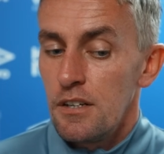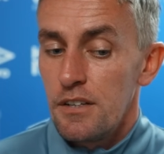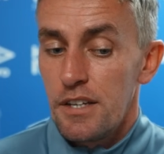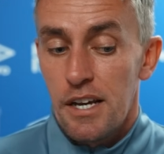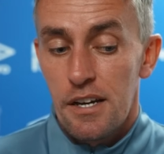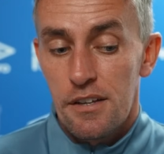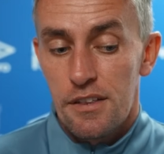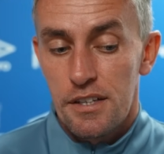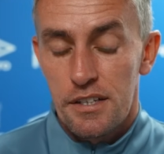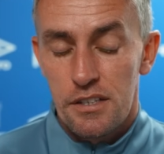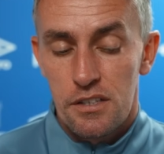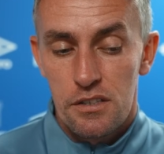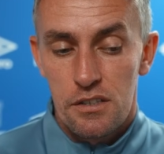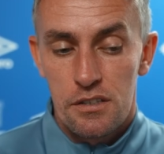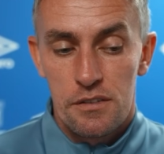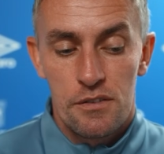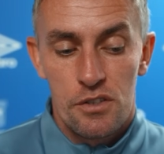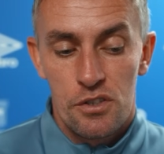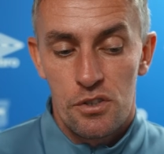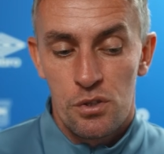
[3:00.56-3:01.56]
Yeah, I think
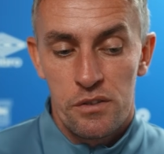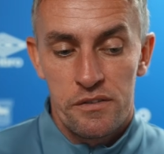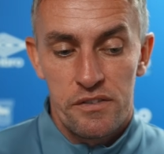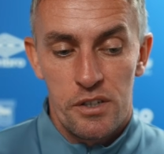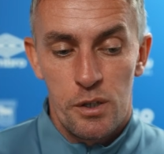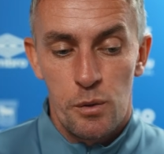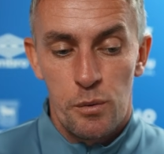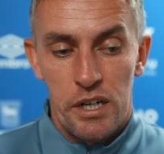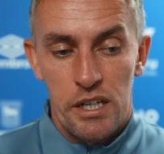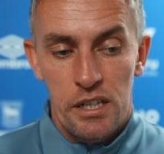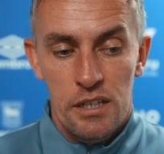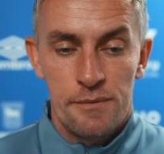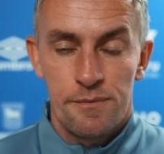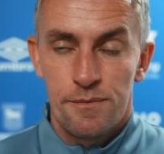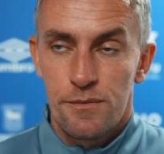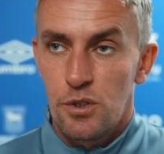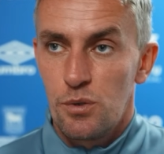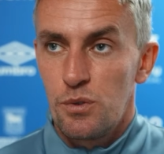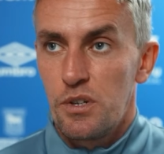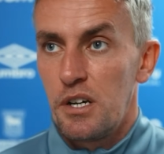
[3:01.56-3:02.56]
they're doing very
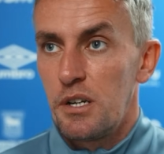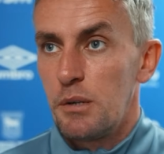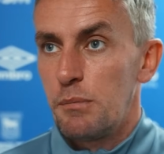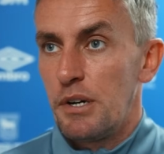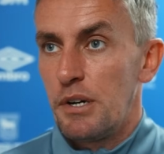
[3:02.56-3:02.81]
well, no doubt